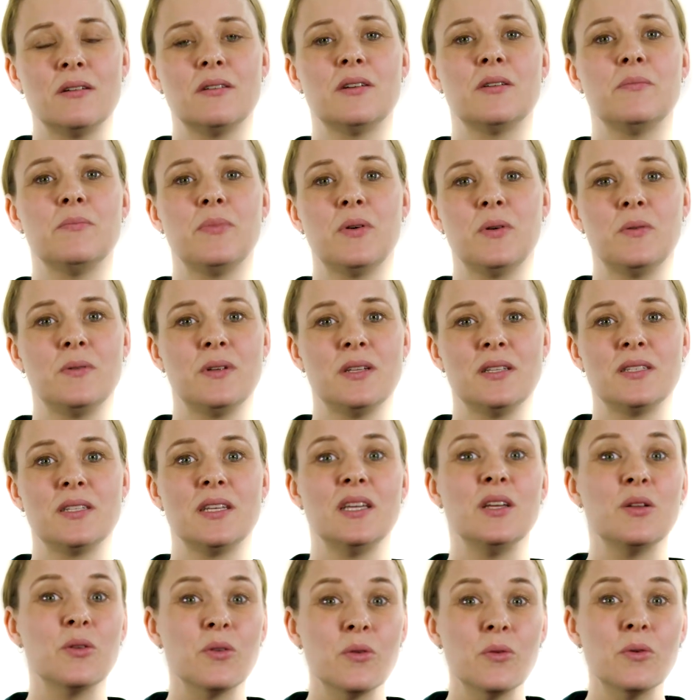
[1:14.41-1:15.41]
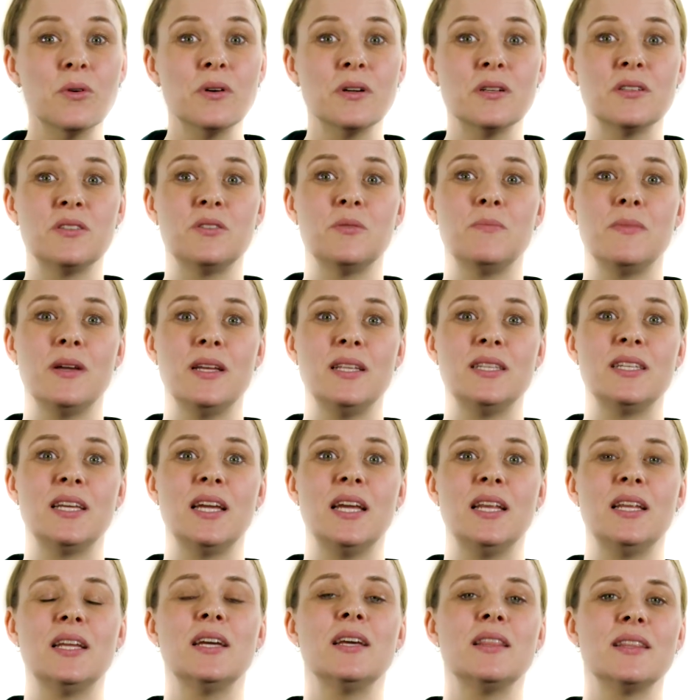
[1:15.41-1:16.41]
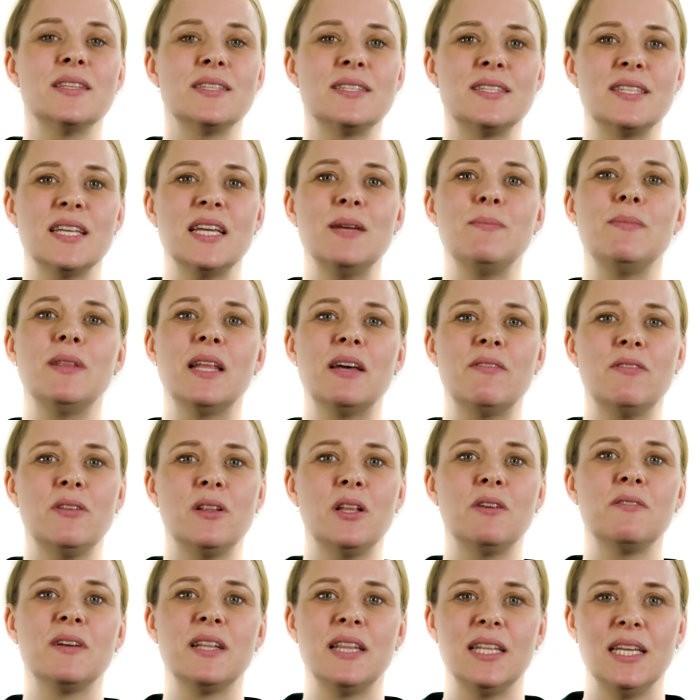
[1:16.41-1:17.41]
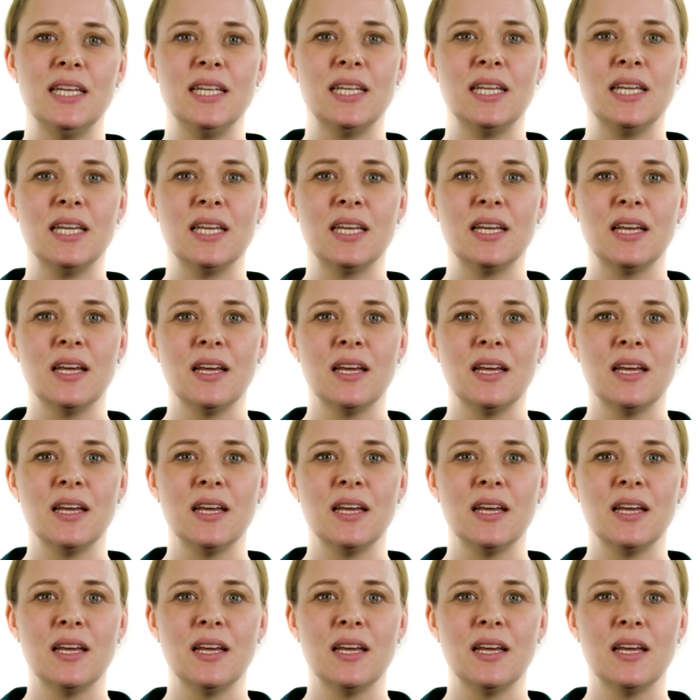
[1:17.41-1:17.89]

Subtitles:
component in order to maintain the same level of cleaning.